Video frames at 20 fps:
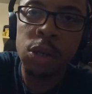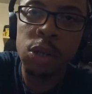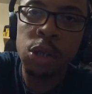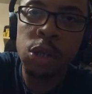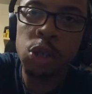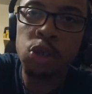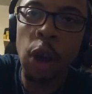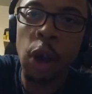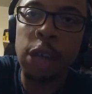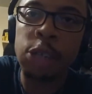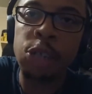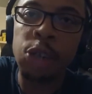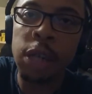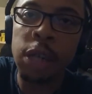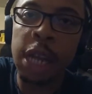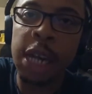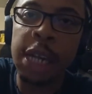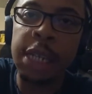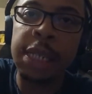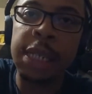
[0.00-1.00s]
Stranger
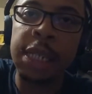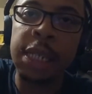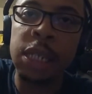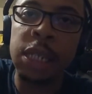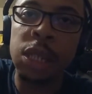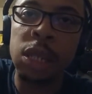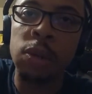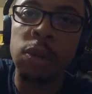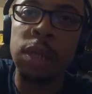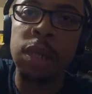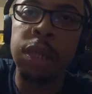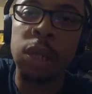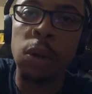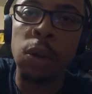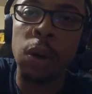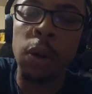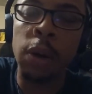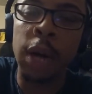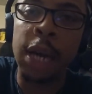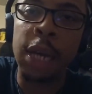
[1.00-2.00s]
Things season three
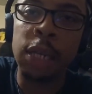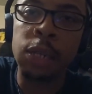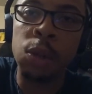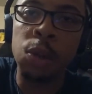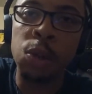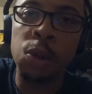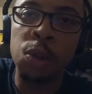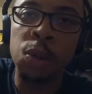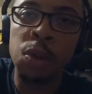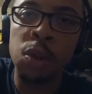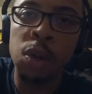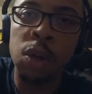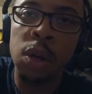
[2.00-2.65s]
song. Okay, that's cool.